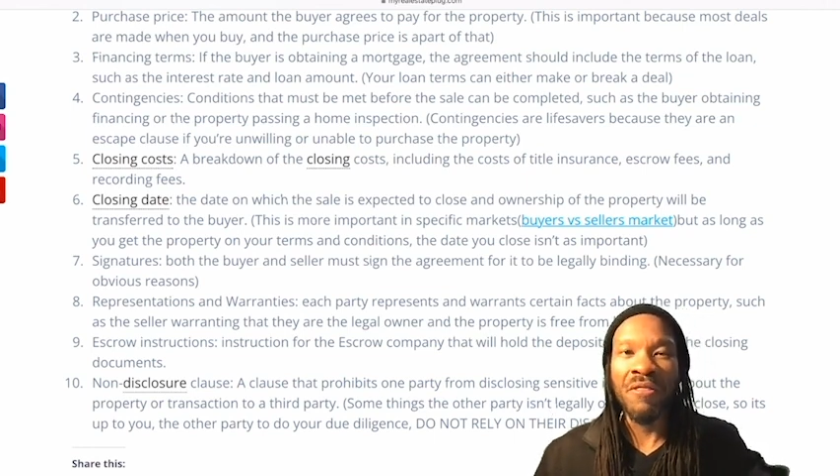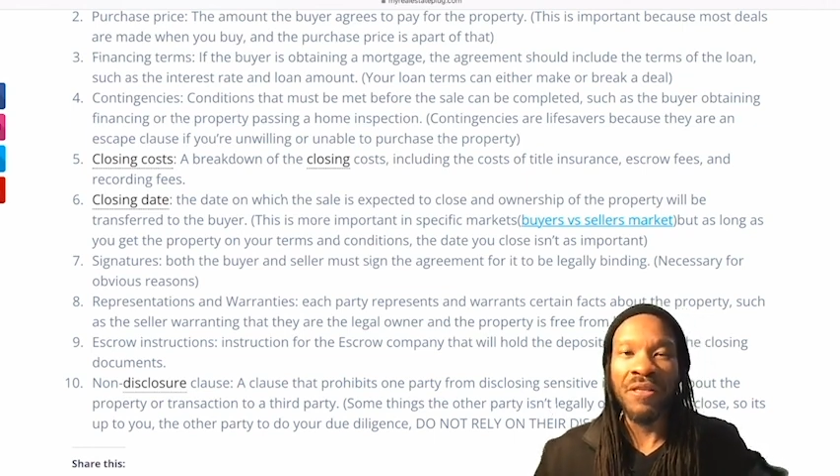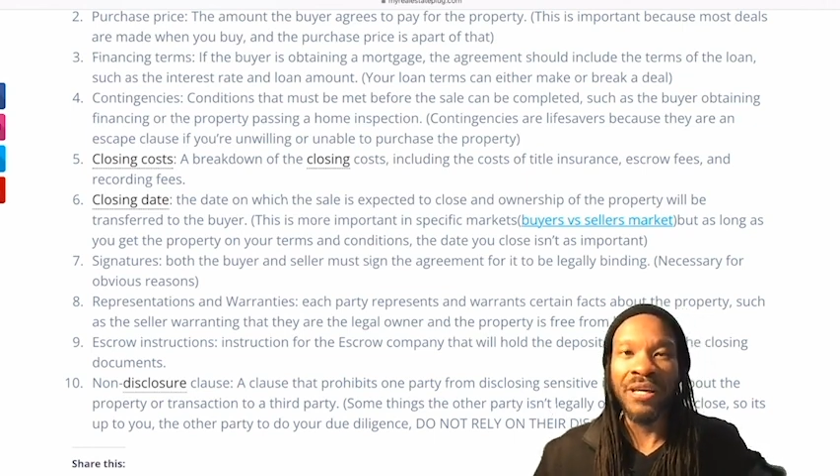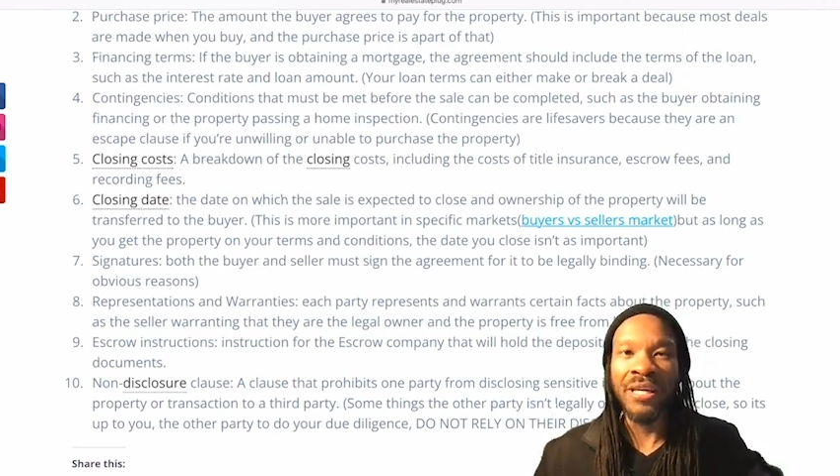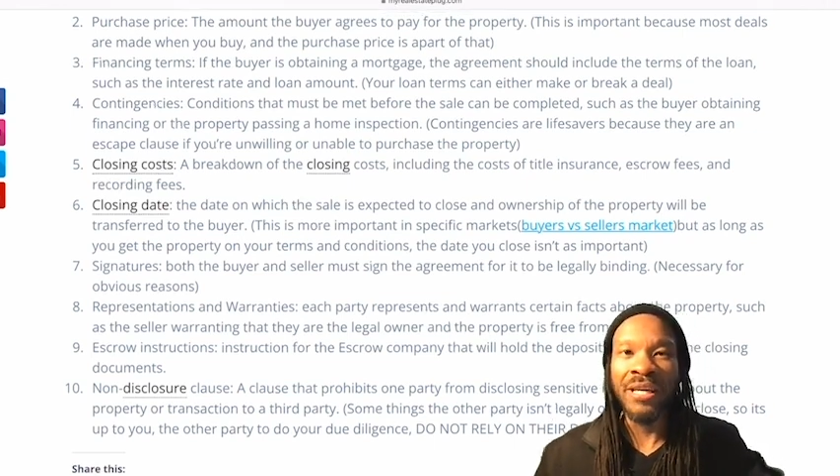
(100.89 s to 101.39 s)

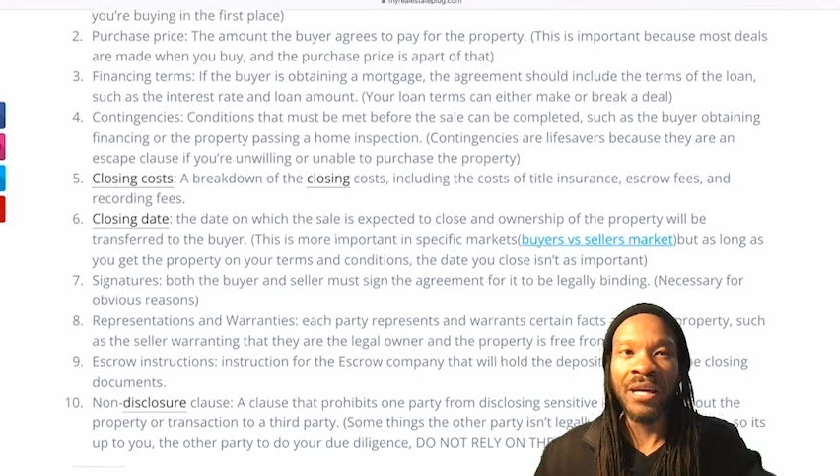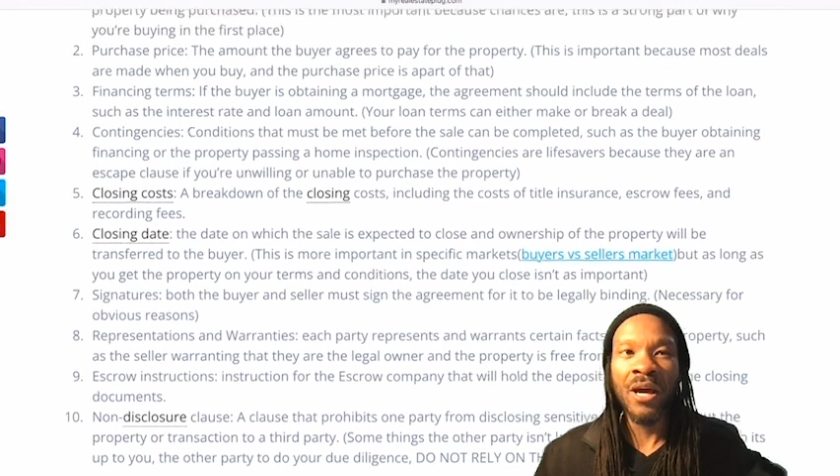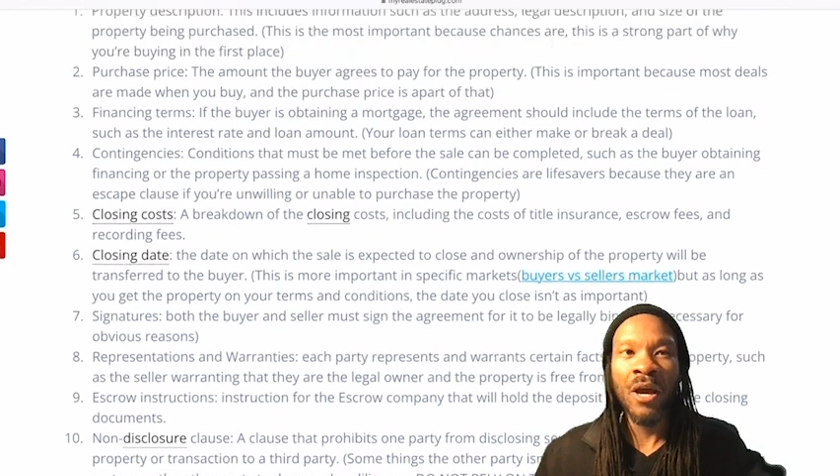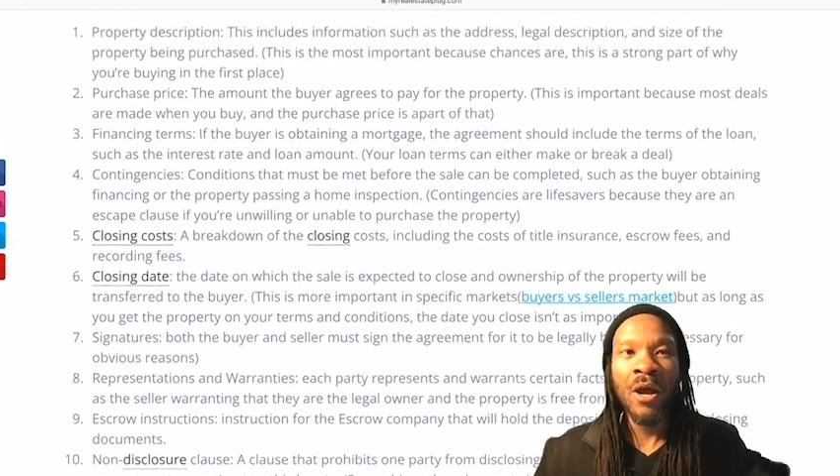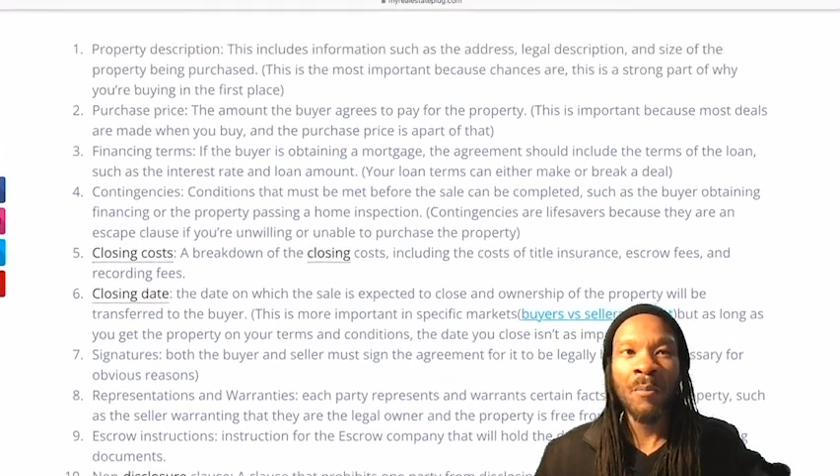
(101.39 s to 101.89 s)
the
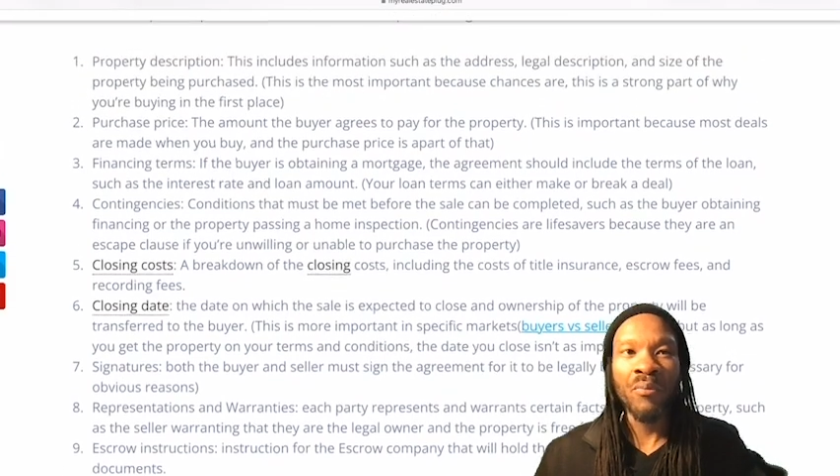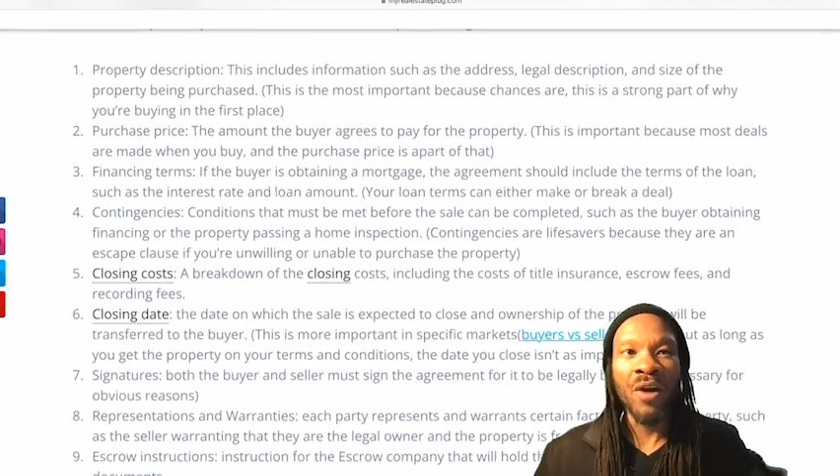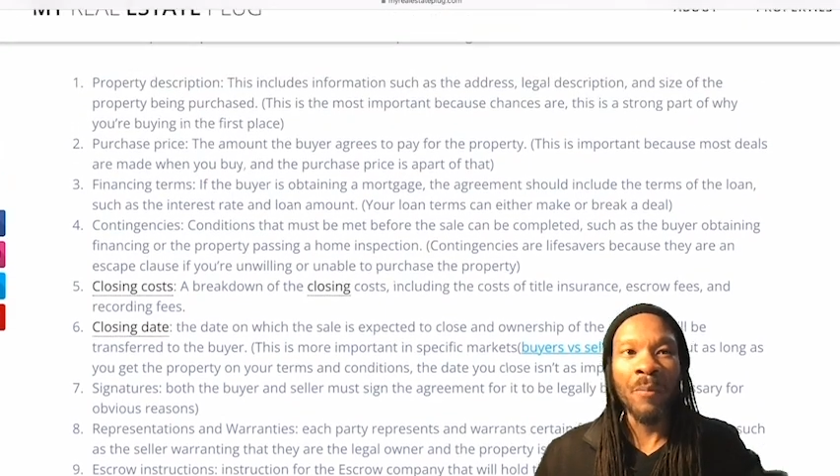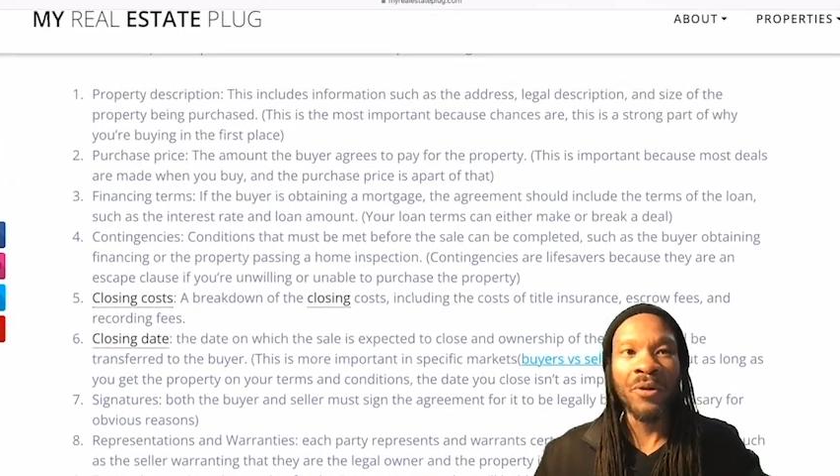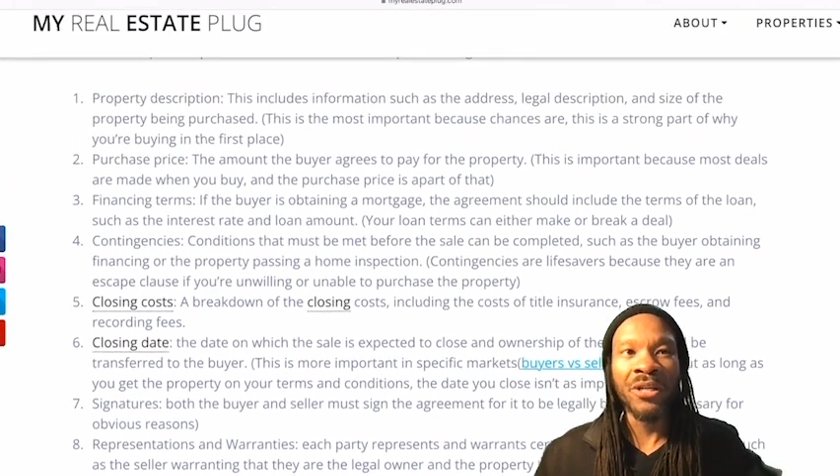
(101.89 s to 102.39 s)

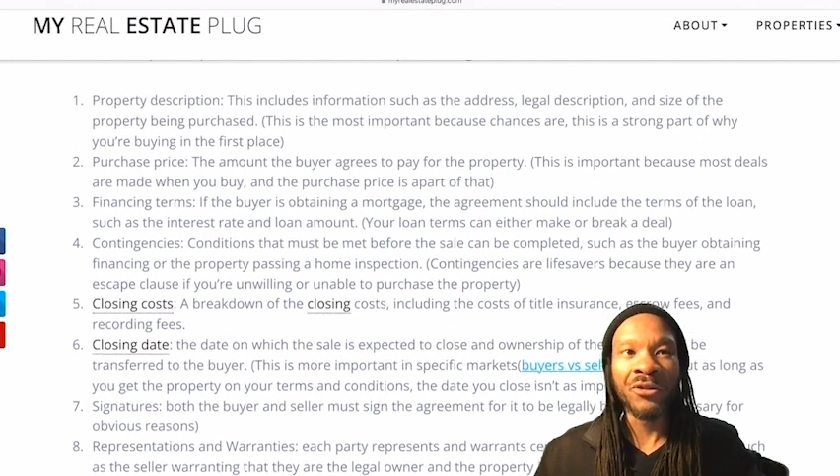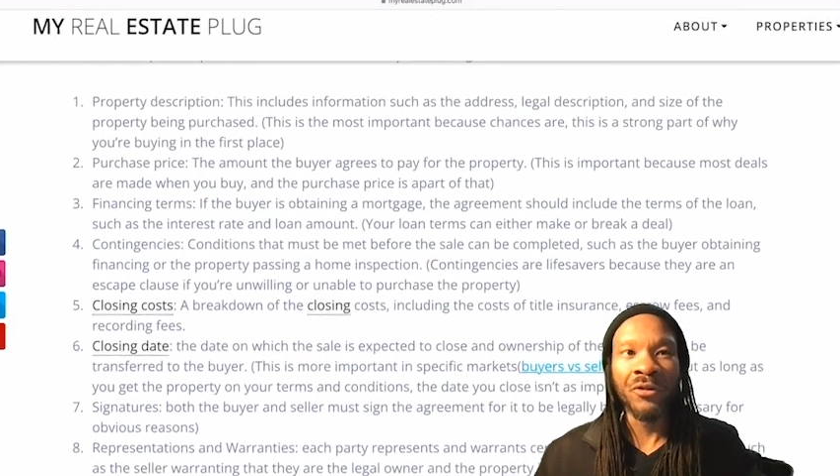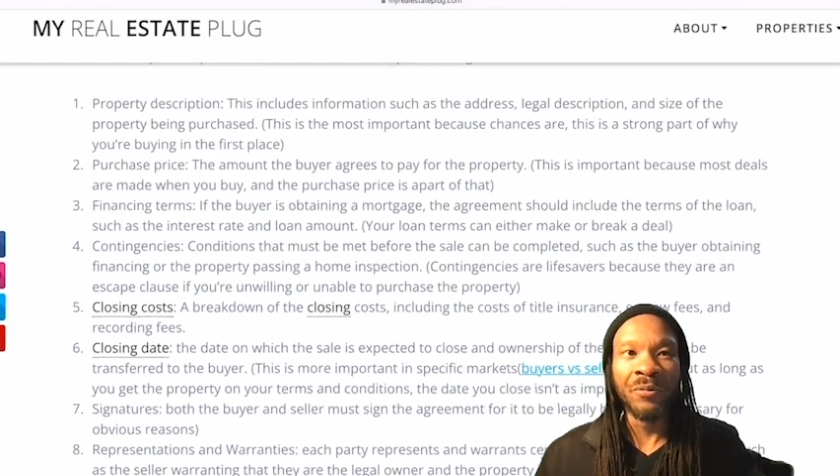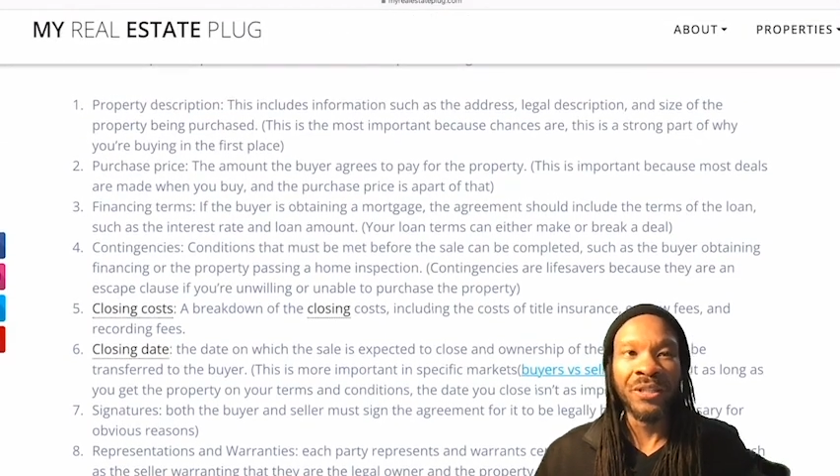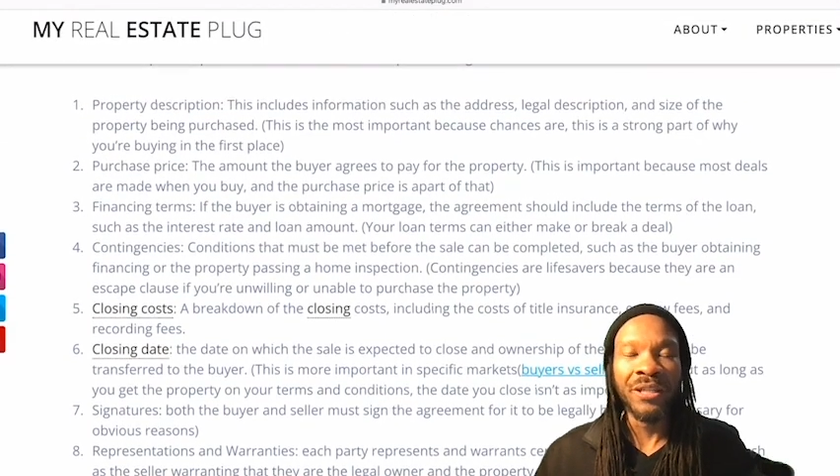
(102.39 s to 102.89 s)
property
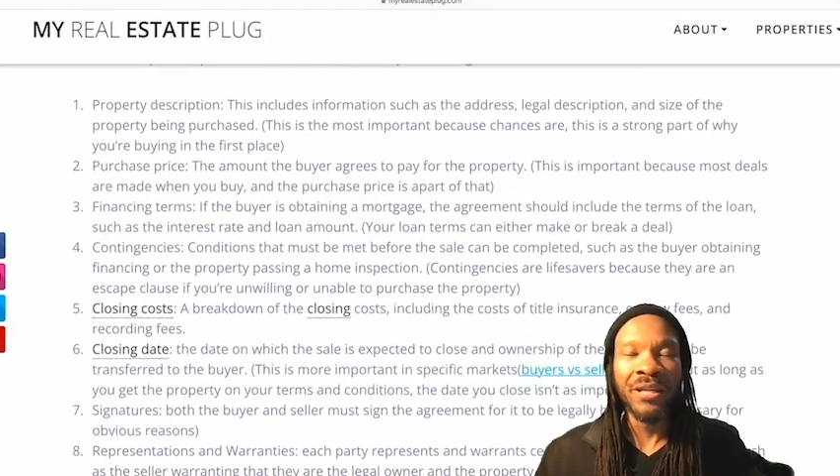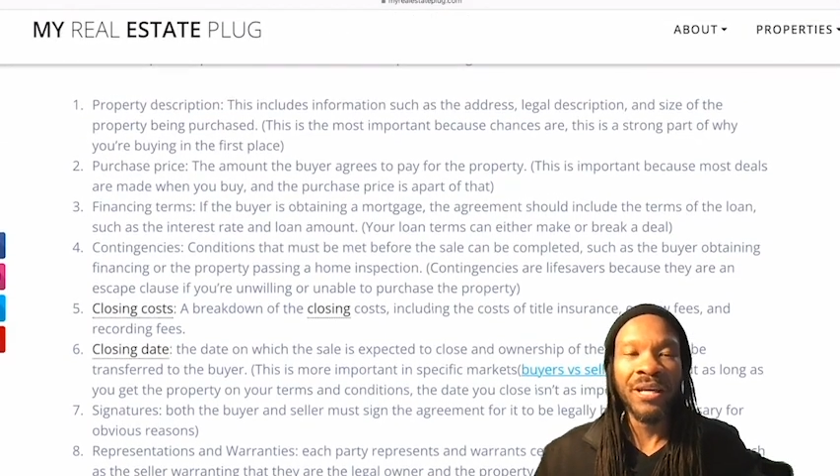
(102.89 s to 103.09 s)
description,